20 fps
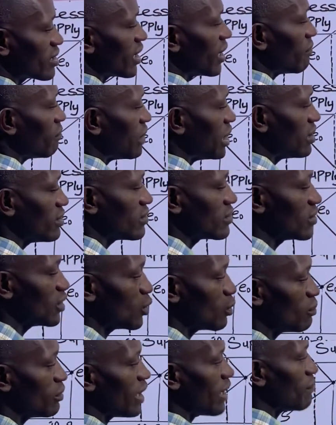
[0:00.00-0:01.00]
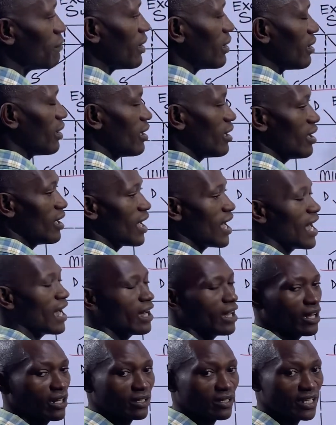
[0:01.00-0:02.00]
here means they'll be
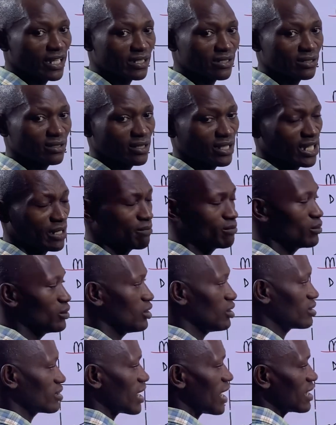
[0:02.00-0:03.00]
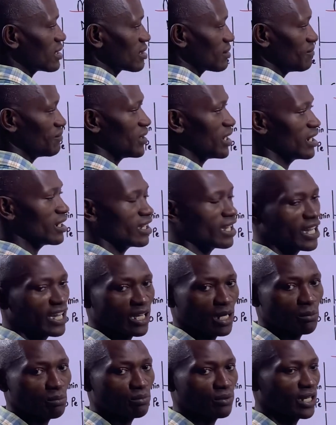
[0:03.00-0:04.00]
getting that product at a very
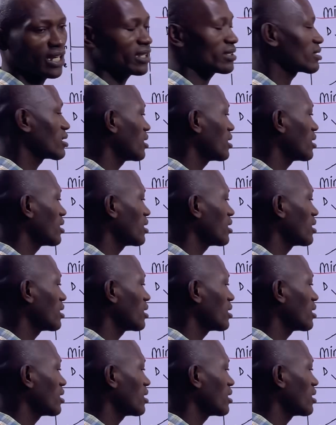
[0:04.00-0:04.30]
higher price.